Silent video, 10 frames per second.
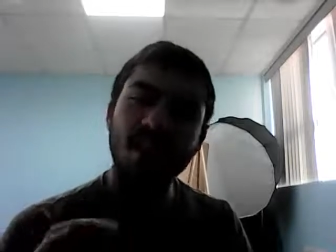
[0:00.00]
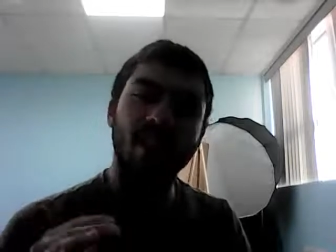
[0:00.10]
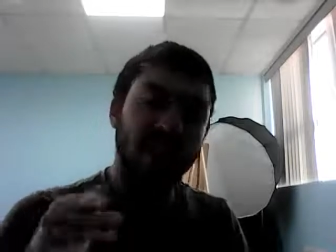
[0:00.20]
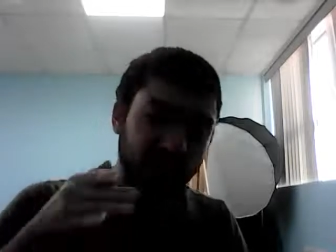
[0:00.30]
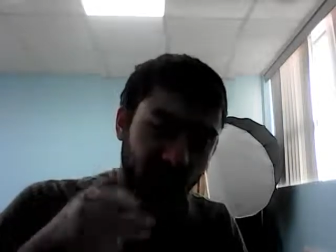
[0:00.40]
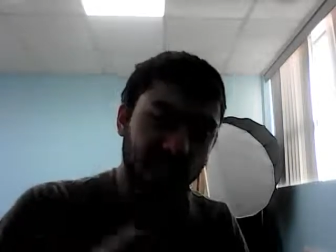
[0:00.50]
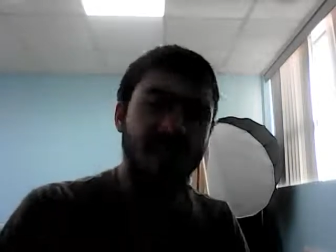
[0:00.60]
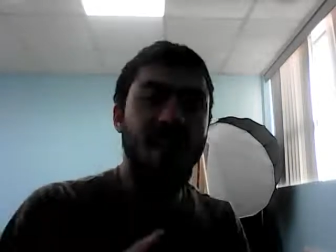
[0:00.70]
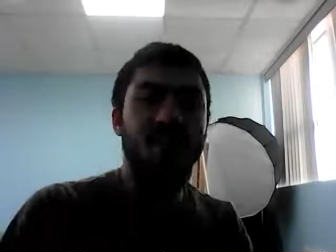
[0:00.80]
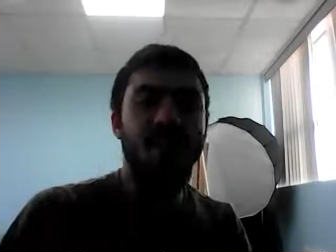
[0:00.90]
that can get
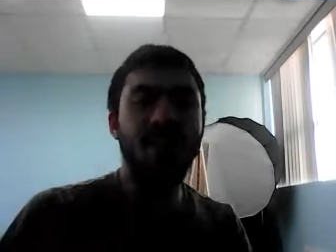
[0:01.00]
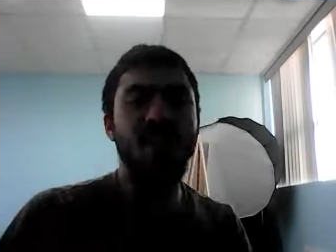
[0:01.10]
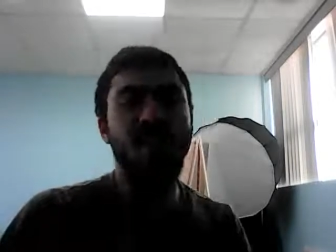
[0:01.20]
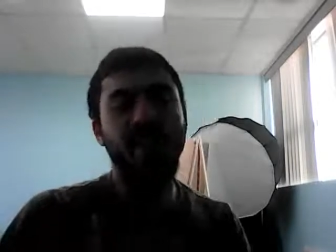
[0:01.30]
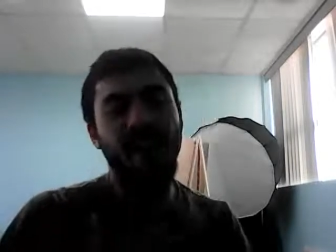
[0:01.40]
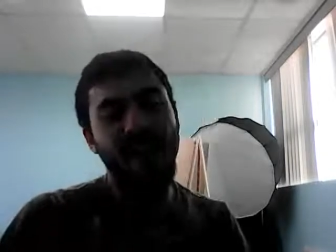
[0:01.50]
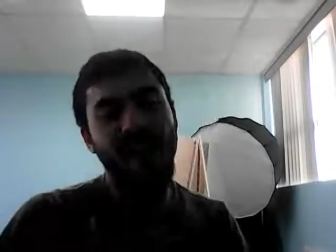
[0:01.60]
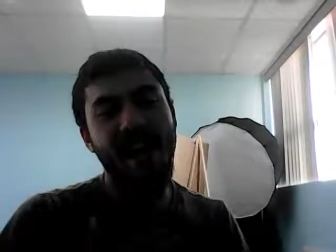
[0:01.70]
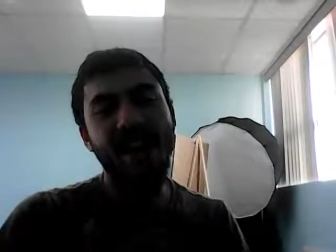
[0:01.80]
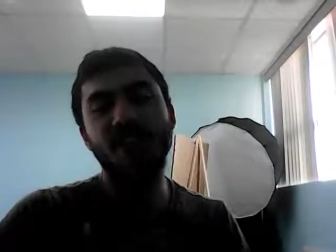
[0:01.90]
to that person, like that
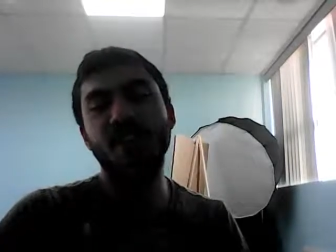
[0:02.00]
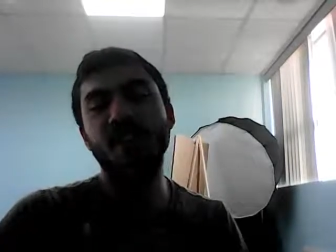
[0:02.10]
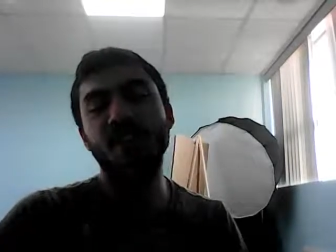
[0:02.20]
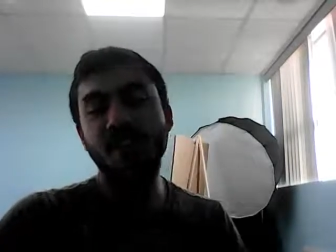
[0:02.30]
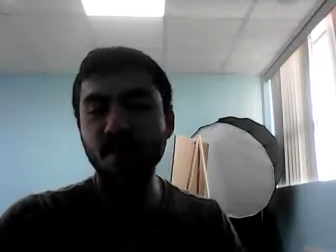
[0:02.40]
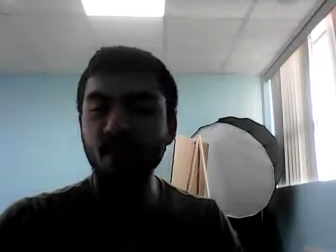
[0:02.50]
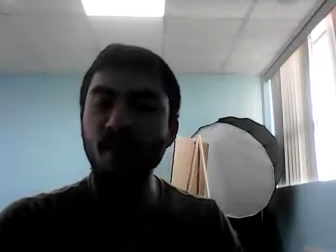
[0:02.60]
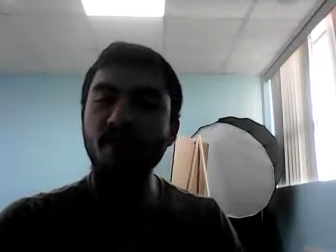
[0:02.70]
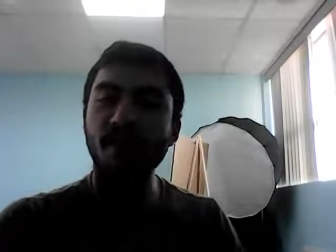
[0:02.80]
guy has a soft spot